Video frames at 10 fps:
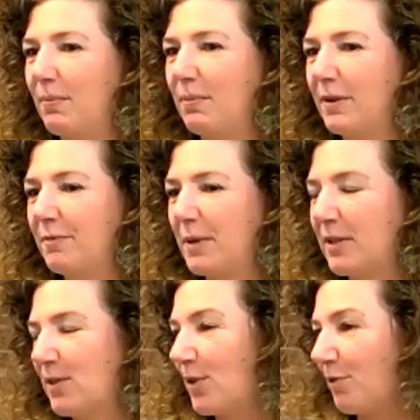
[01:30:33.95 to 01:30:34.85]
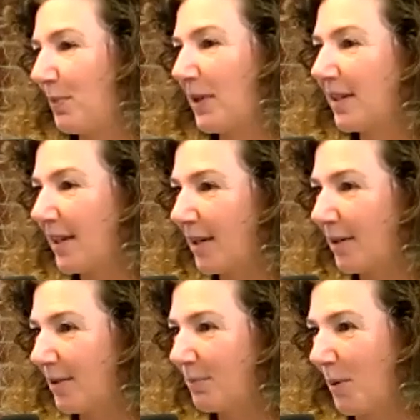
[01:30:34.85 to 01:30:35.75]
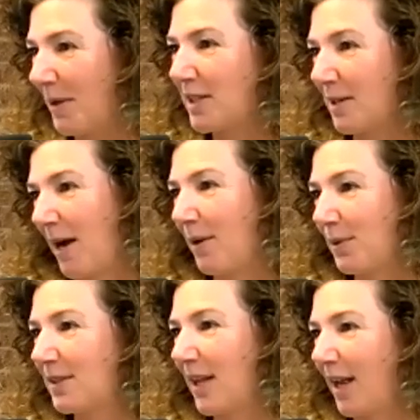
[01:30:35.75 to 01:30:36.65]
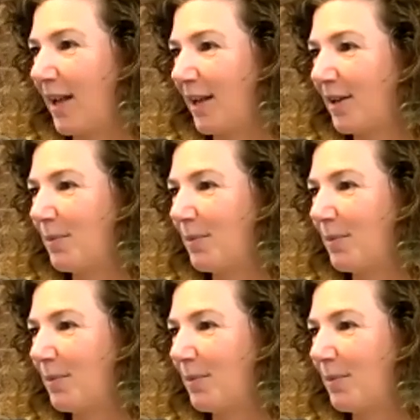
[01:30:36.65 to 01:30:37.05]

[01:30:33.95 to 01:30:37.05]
we've been sort of building momentum, I would say,